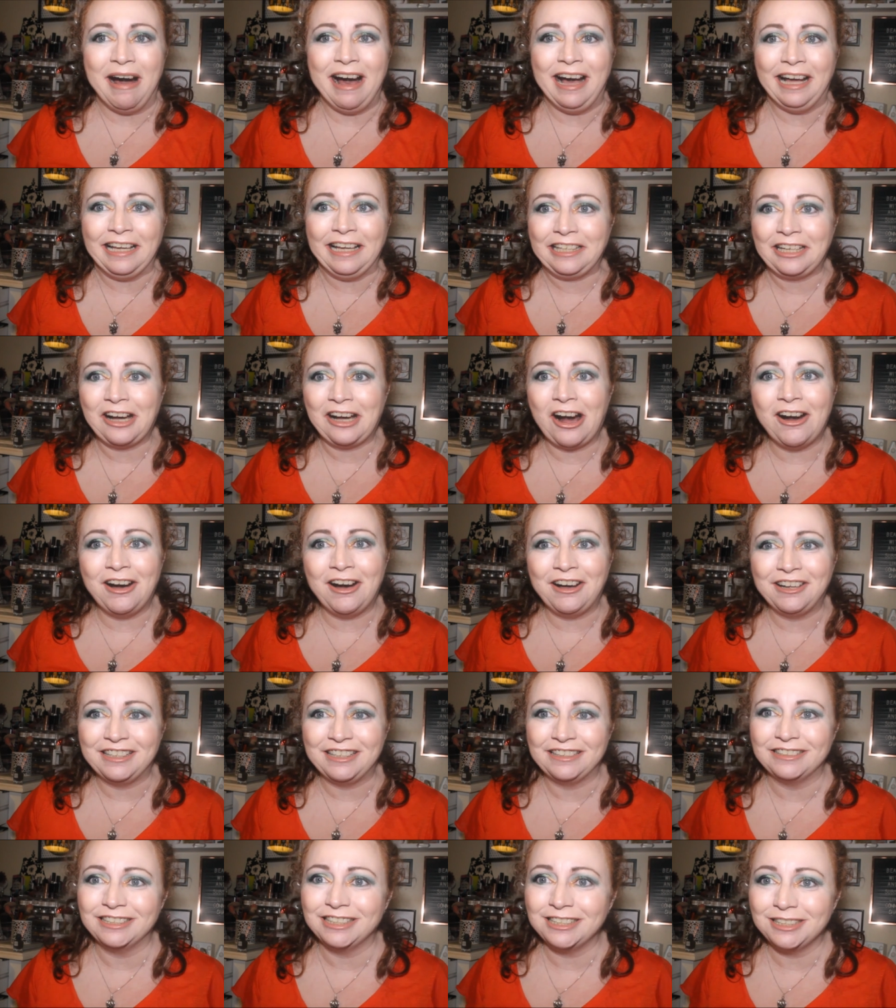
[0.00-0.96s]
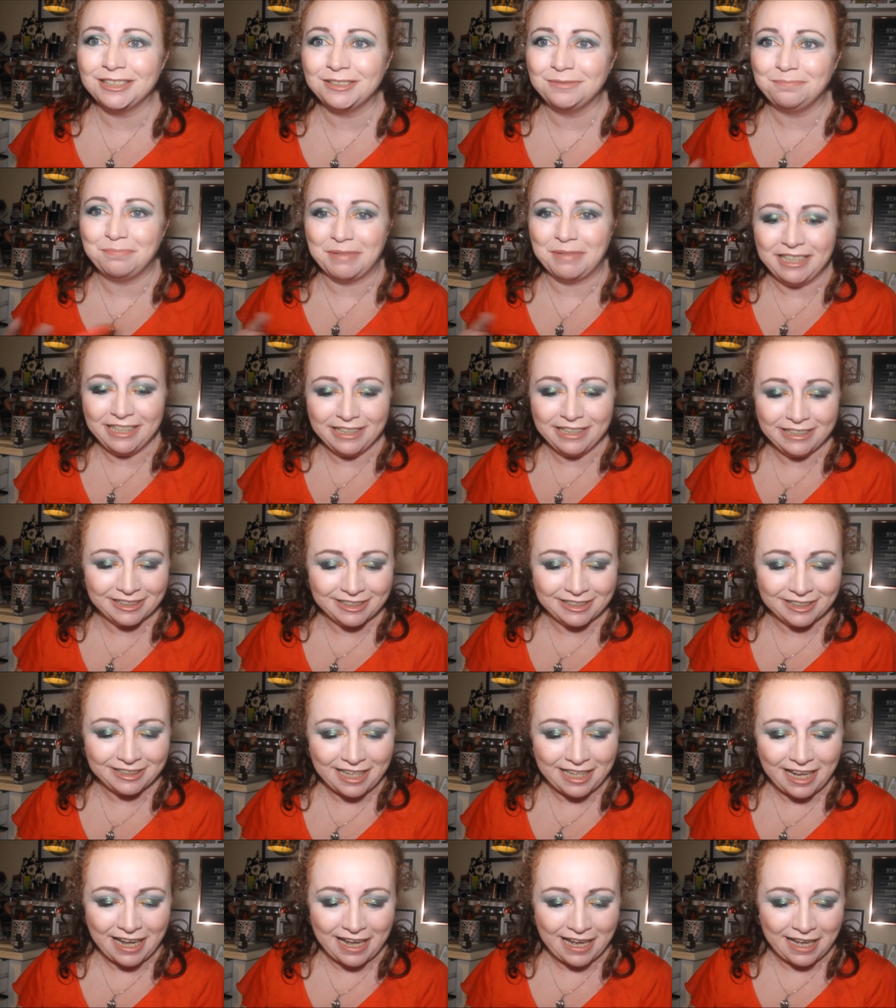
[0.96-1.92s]
Why can't I speak
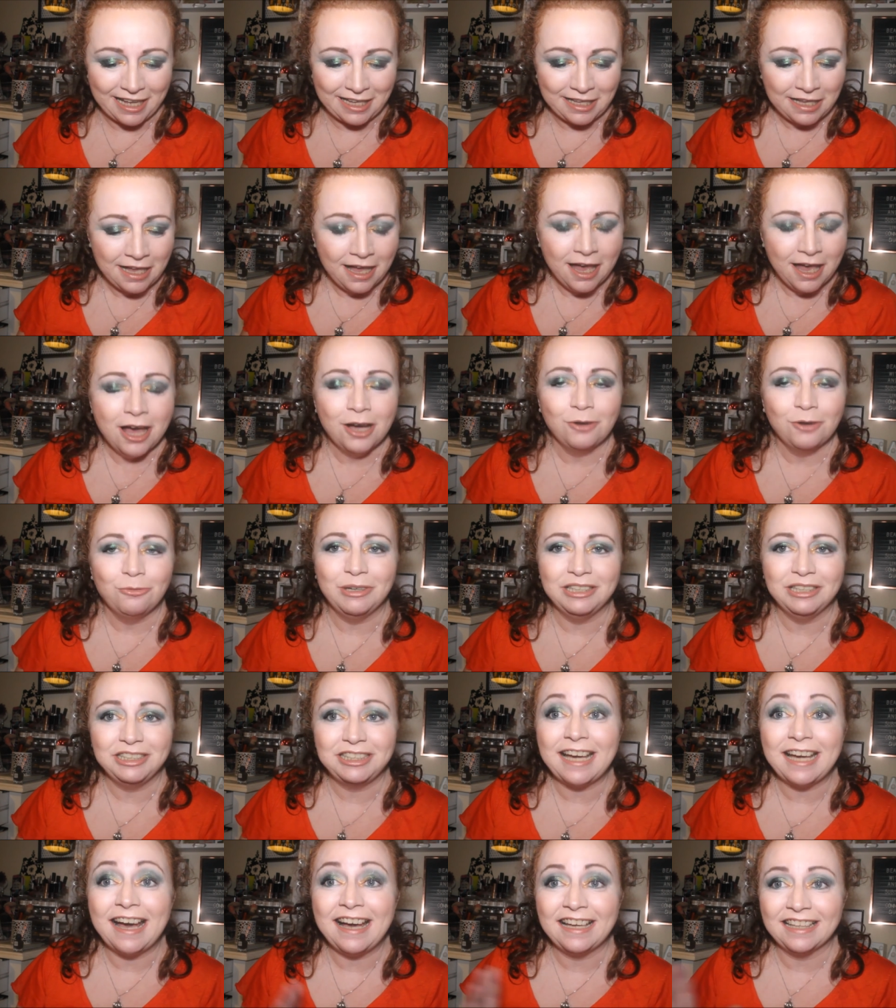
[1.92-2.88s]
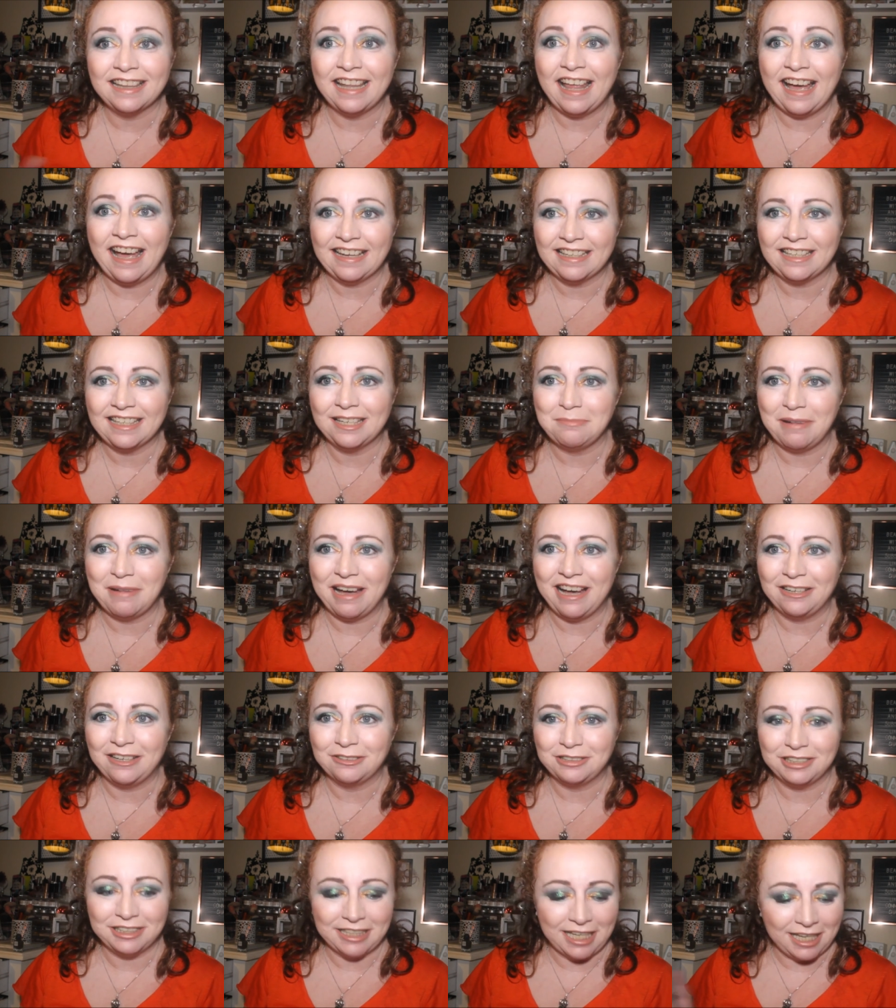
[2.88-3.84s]
today? Which I like
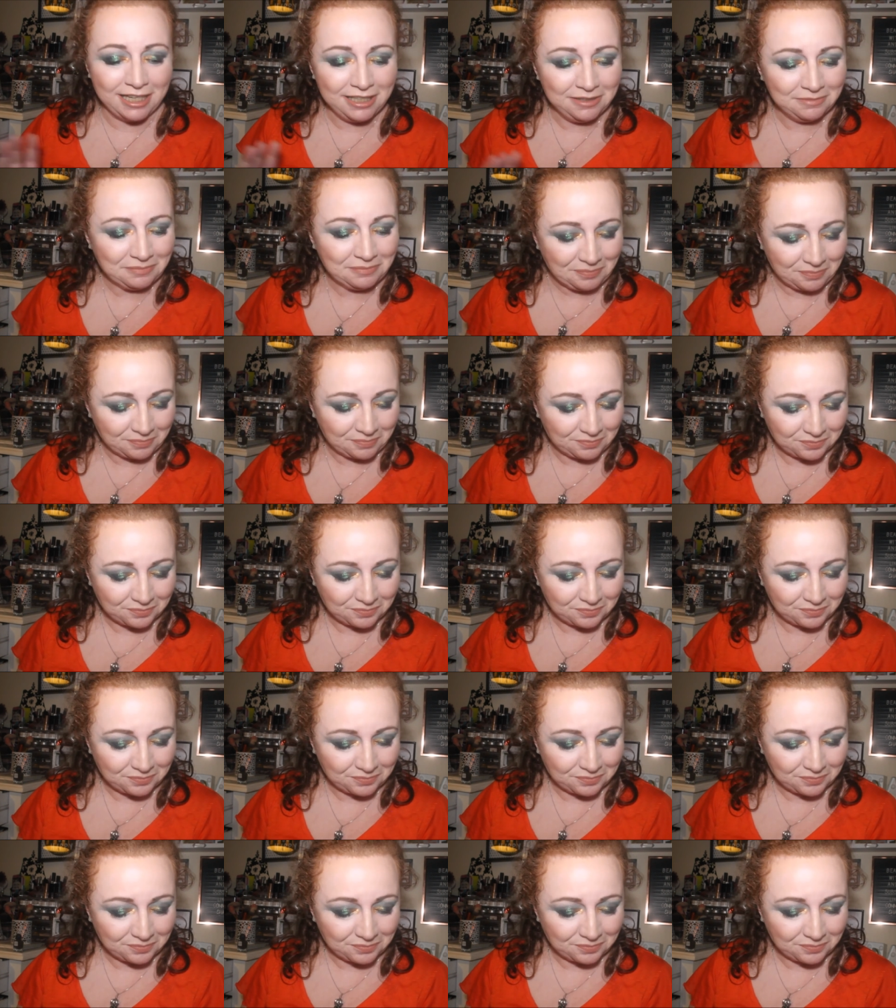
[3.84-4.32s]
about it.